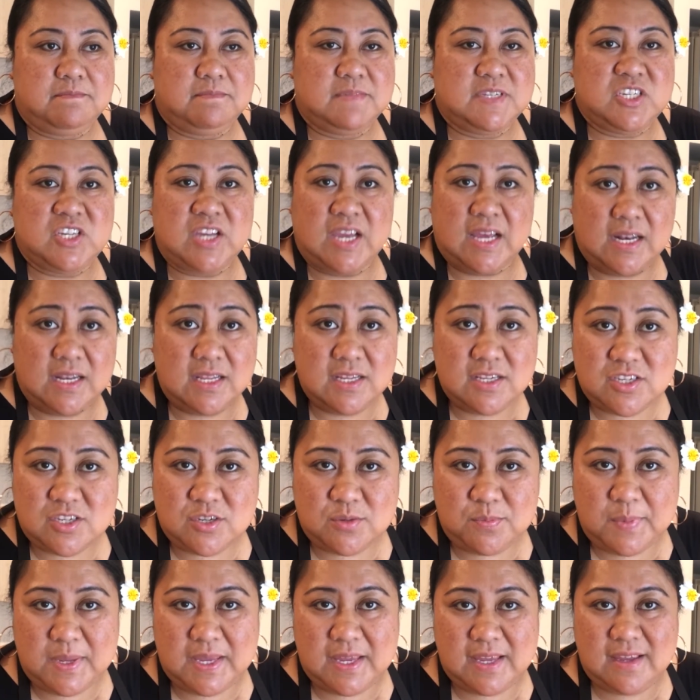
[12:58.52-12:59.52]

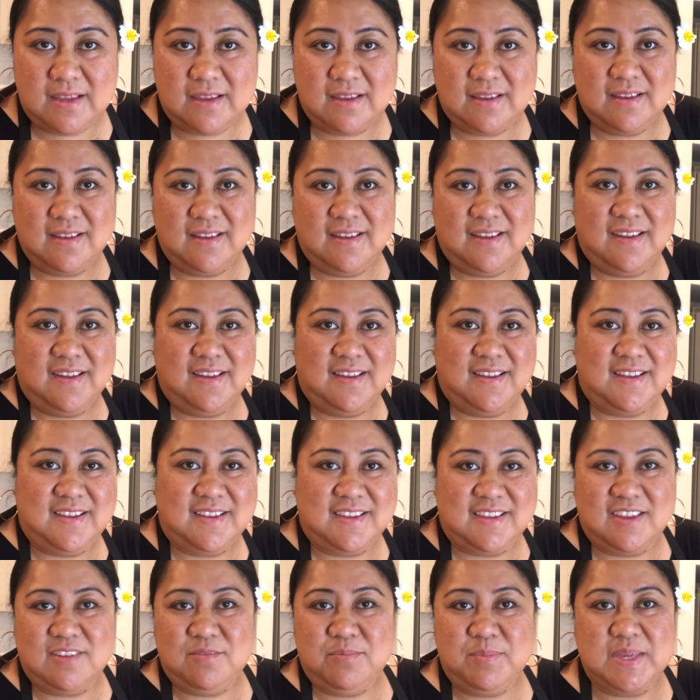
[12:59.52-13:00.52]
Challenge me.
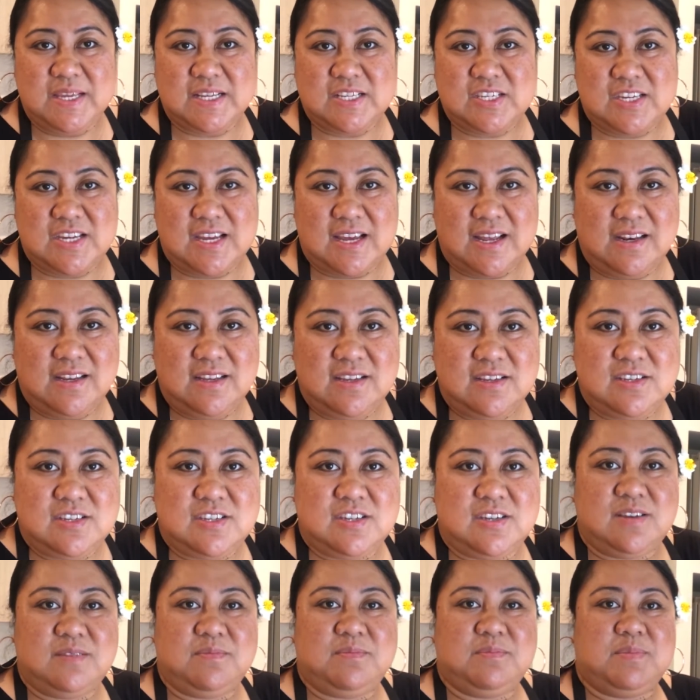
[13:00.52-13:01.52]
Give me a
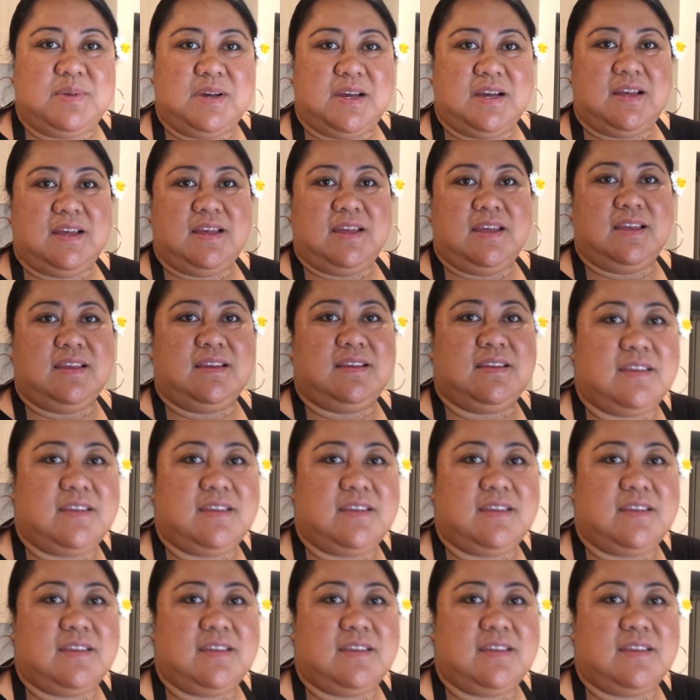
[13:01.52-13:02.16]
challenge by